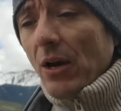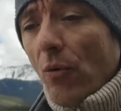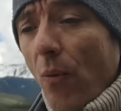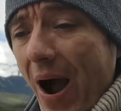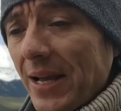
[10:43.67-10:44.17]

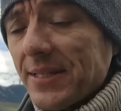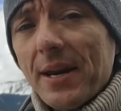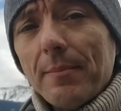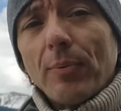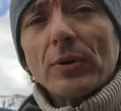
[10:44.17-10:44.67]
Why is
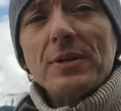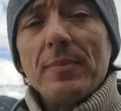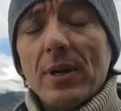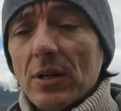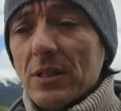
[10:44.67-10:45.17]
that
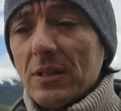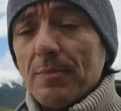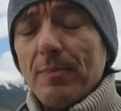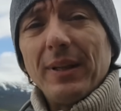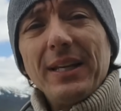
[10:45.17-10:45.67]
important? Because
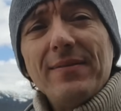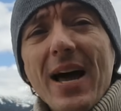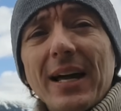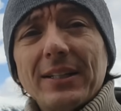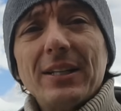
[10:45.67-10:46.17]
it's believed
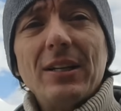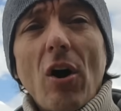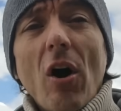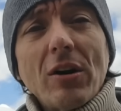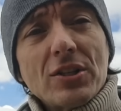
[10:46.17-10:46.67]
that
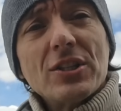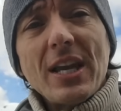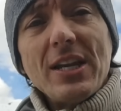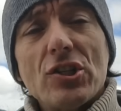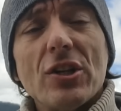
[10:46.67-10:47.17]

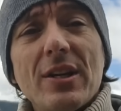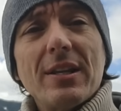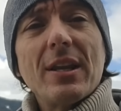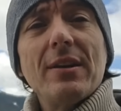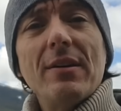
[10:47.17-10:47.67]
oxidation
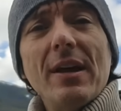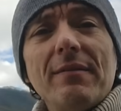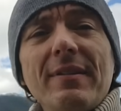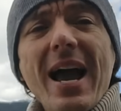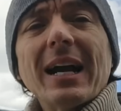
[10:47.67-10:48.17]
and then
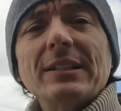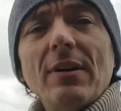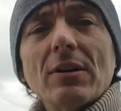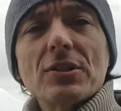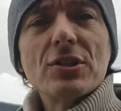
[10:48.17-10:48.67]
and
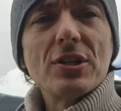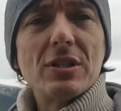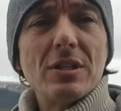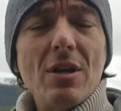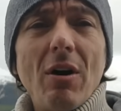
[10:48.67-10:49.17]
reactive oxygen
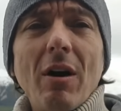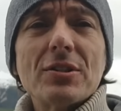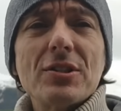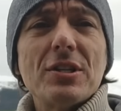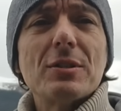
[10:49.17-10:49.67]

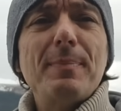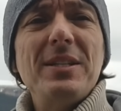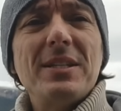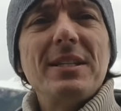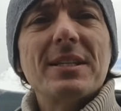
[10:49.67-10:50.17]
oxygen
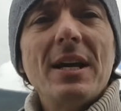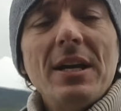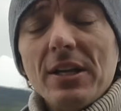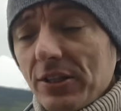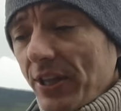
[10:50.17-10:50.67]
species,
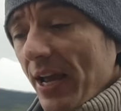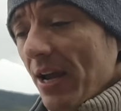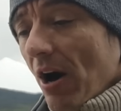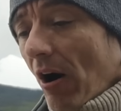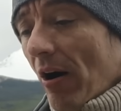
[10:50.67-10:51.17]

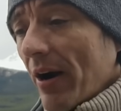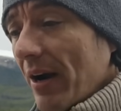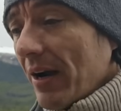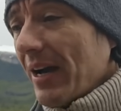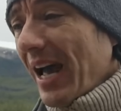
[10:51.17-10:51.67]
they are
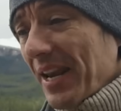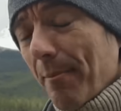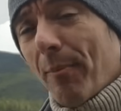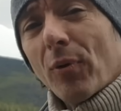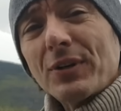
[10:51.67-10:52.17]
an
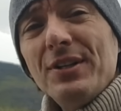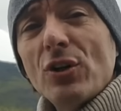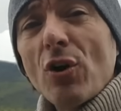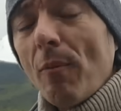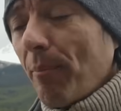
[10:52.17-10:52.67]

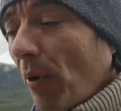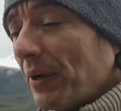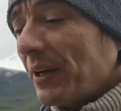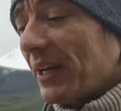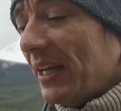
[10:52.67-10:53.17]
important
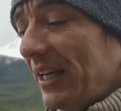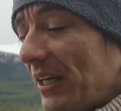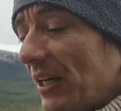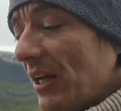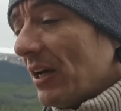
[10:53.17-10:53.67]
component
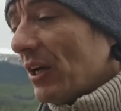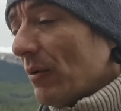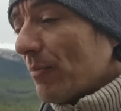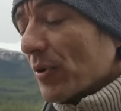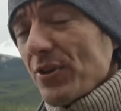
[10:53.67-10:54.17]
in
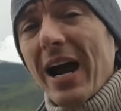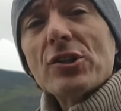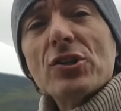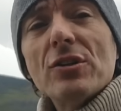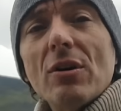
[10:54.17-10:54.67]

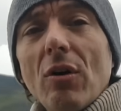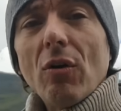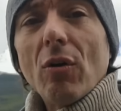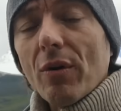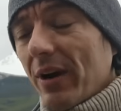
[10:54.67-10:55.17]
production
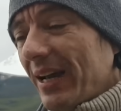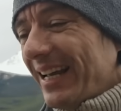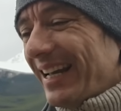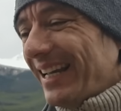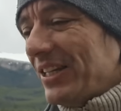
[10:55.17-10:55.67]
or
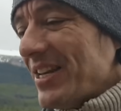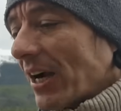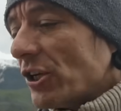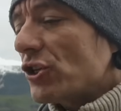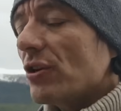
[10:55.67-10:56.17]

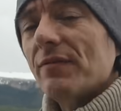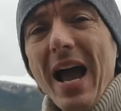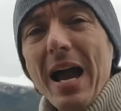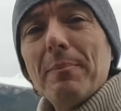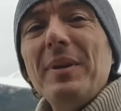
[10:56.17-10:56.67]
induction of
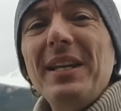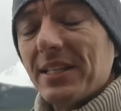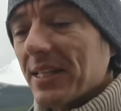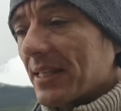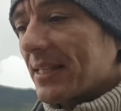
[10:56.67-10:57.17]

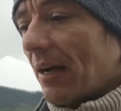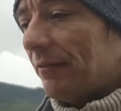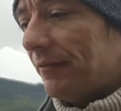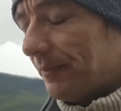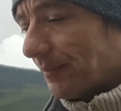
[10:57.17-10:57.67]
diabetes
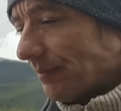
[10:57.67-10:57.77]
itself.